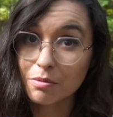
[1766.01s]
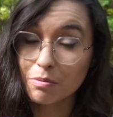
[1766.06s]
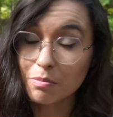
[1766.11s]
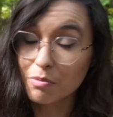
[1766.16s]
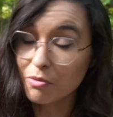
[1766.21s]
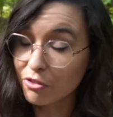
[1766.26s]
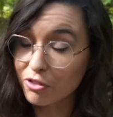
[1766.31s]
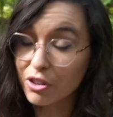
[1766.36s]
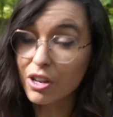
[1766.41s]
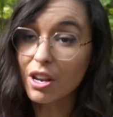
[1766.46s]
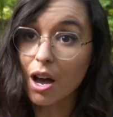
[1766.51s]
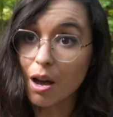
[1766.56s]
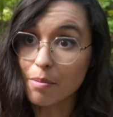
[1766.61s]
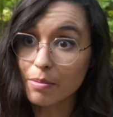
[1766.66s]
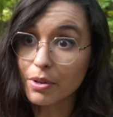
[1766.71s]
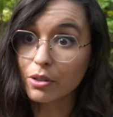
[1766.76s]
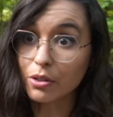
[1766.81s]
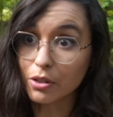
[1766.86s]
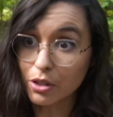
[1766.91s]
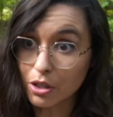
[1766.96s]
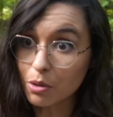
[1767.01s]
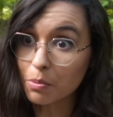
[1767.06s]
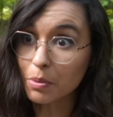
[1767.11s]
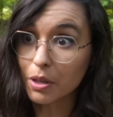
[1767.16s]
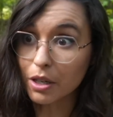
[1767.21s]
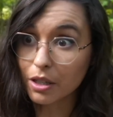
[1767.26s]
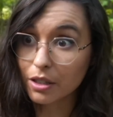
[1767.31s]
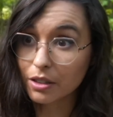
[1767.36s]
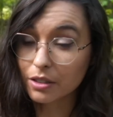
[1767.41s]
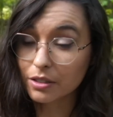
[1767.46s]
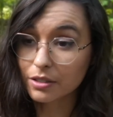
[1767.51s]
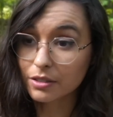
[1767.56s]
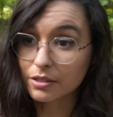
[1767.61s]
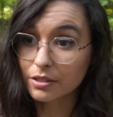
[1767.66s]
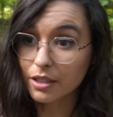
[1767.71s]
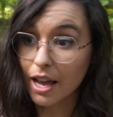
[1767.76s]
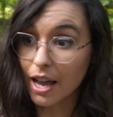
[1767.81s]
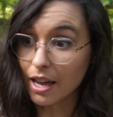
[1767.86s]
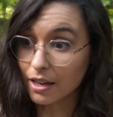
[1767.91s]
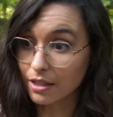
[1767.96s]
phenomenal humor
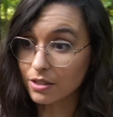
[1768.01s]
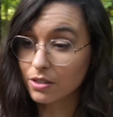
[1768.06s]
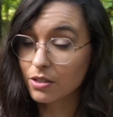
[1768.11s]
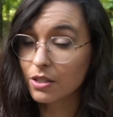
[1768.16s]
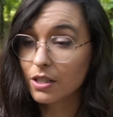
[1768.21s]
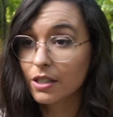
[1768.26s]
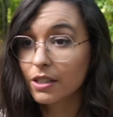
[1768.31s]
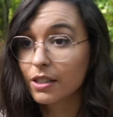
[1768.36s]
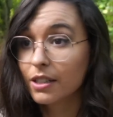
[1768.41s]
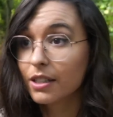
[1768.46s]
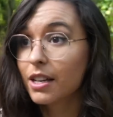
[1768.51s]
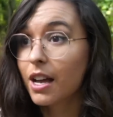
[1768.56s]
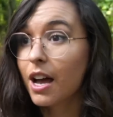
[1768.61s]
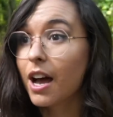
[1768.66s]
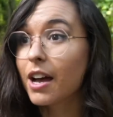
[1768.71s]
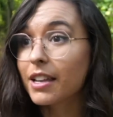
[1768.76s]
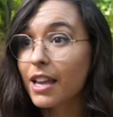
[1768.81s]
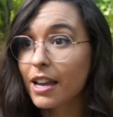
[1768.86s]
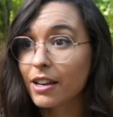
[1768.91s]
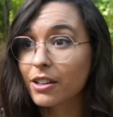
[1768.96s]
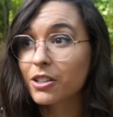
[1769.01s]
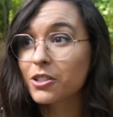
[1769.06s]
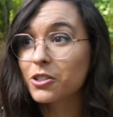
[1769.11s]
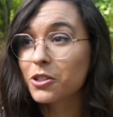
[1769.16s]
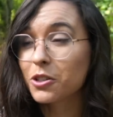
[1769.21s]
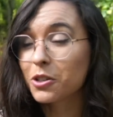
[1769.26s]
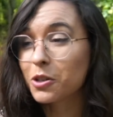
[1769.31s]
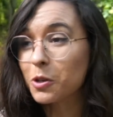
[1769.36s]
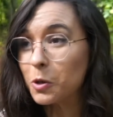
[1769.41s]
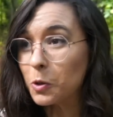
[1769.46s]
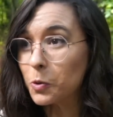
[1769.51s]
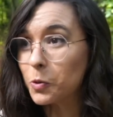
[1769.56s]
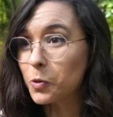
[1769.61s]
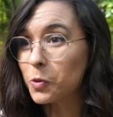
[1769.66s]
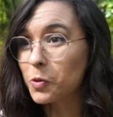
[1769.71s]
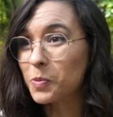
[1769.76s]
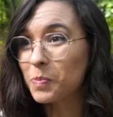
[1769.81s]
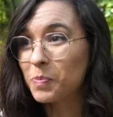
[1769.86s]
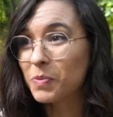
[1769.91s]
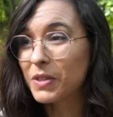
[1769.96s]
and a character
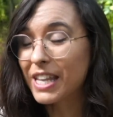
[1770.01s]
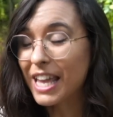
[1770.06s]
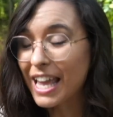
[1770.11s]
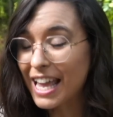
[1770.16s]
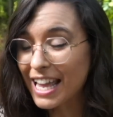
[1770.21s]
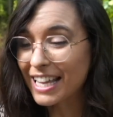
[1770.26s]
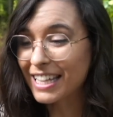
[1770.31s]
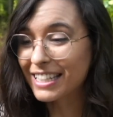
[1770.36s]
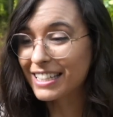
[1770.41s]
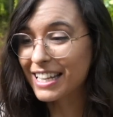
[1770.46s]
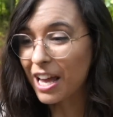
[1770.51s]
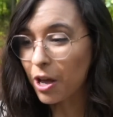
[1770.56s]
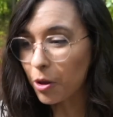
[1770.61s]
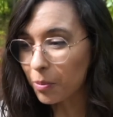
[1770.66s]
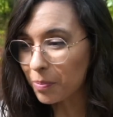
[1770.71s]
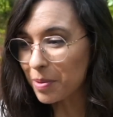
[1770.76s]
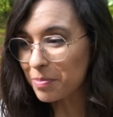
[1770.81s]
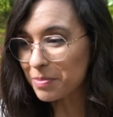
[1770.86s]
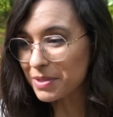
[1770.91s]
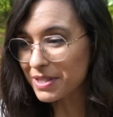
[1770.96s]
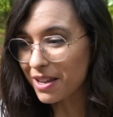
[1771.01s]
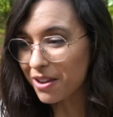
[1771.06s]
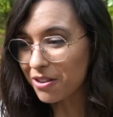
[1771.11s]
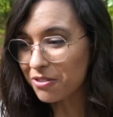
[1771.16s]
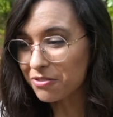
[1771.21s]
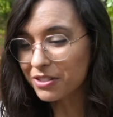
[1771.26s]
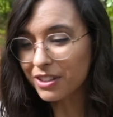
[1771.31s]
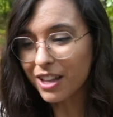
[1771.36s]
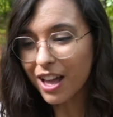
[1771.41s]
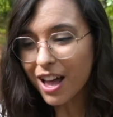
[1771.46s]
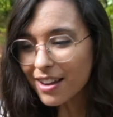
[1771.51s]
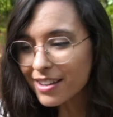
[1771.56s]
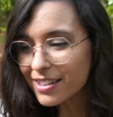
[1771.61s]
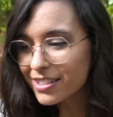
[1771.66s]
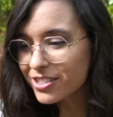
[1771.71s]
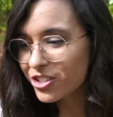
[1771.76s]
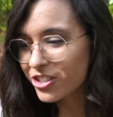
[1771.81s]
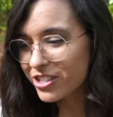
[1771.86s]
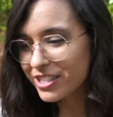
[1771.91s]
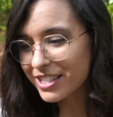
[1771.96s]
who can't help himself. Locke
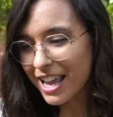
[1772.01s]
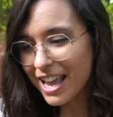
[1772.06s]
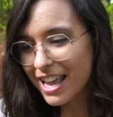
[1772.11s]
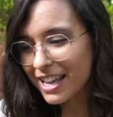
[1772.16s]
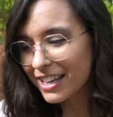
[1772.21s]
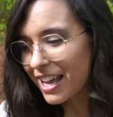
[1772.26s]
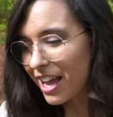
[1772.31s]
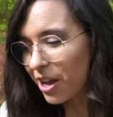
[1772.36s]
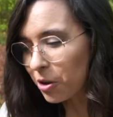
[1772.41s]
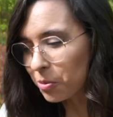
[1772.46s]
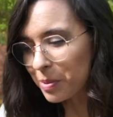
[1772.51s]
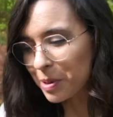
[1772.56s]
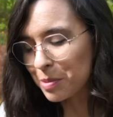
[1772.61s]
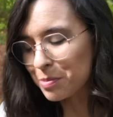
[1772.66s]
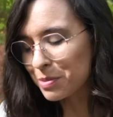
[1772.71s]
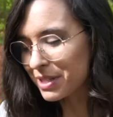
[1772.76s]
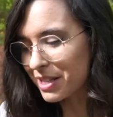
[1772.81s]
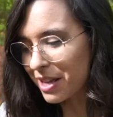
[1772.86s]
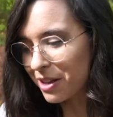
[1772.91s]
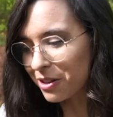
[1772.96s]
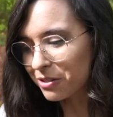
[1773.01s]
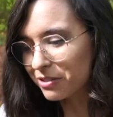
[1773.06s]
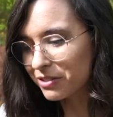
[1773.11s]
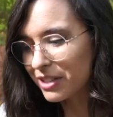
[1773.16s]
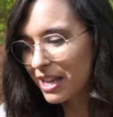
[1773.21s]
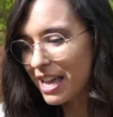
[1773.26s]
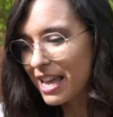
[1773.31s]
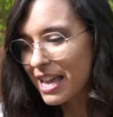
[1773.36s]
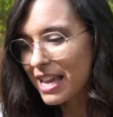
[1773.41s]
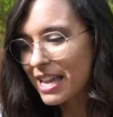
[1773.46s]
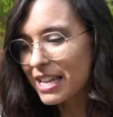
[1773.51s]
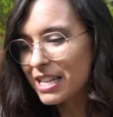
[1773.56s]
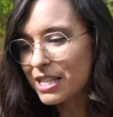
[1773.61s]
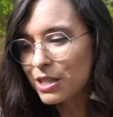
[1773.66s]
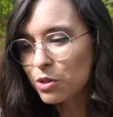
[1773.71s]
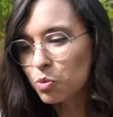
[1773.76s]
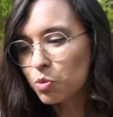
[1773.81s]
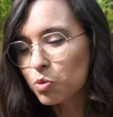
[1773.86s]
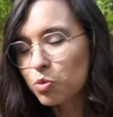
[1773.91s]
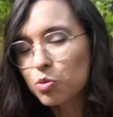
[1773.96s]
just can't help himself.
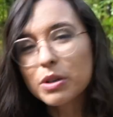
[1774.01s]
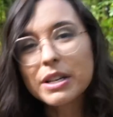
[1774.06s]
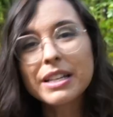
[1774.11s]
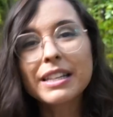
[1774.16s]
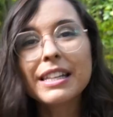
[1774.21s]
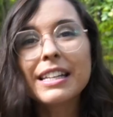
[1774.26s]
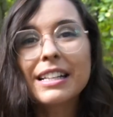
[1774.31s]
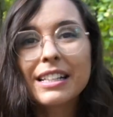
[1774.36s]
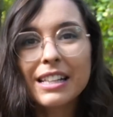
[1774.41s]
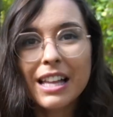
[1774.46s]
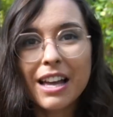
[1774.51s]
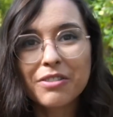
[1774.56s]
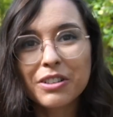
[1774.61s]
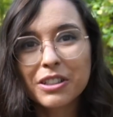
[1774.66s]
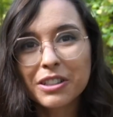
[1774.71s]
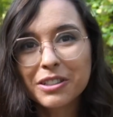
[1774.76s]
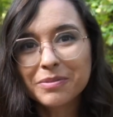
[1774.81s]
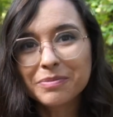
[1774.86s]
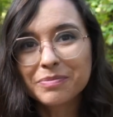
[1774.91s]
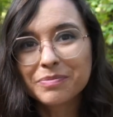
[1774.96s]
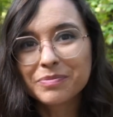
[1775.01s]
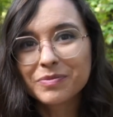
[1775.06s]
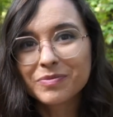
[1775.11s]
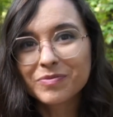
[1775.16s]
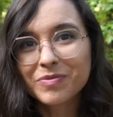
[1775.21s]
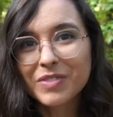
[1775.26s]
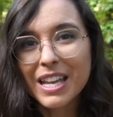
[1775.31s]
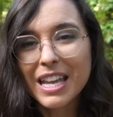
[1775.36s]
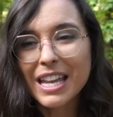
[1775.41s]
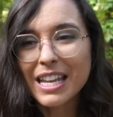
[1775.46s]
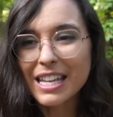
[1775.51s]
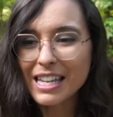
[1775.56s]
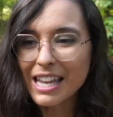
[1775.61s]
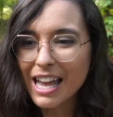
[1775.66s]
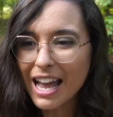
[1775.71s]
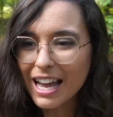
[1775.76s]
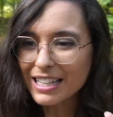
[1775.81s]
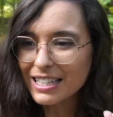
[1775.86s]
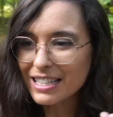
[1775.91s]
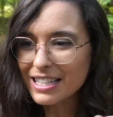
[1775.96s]
He's really clever. He
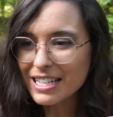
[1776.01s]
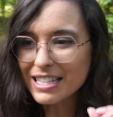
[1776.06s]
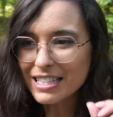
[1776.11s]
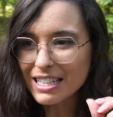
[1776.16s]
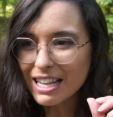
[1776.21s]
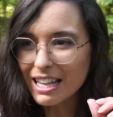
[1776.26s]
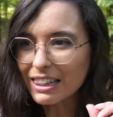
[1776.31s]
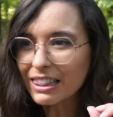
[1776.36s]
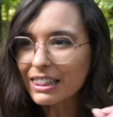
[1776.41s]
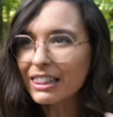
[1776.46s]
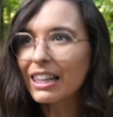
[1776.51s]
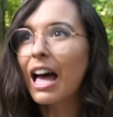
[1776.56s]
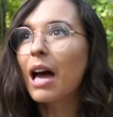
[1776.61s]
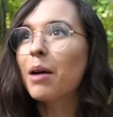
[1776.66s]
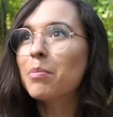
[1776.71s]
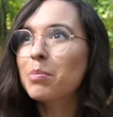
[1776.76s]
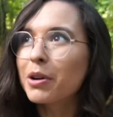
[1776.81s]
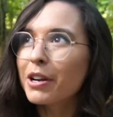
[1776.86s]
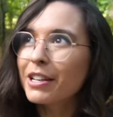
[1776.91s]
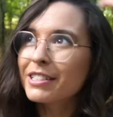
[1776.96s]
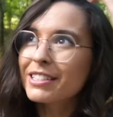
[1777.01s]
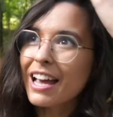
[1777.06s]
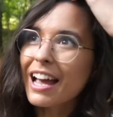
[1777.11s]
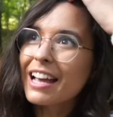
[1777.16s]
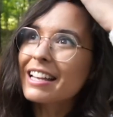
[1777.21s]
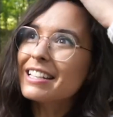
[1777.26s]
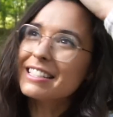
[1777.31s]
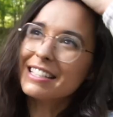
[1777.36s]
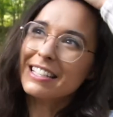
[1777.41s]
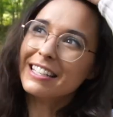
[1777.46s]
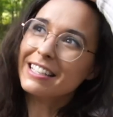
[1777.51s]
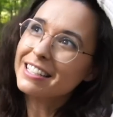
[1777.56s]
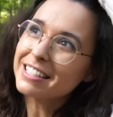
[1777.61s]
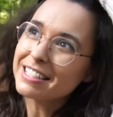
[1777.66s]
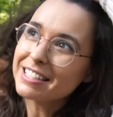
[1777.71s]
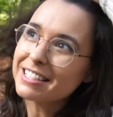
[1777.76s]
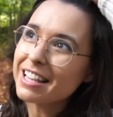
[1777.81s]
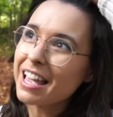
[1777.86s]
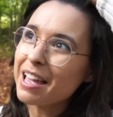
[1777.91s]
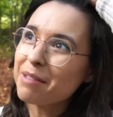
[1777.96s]
has these elaborate
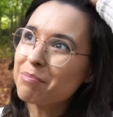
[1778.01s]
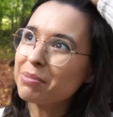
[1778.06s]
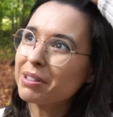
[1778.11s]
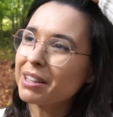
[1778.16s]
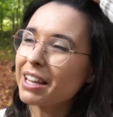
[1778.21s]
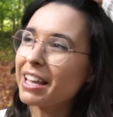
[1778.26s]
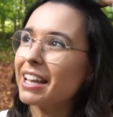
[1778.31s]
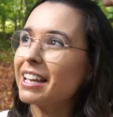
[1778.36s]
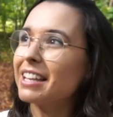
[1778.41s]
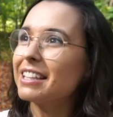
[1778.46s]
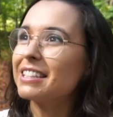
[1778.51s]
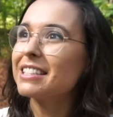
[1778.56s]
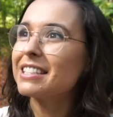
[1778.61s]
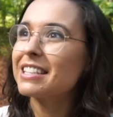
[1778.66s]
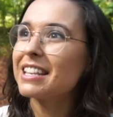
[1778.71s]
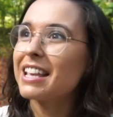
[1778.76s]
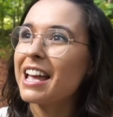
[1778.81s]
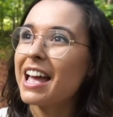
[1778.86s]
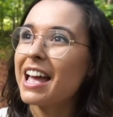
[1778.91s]
ideas and plans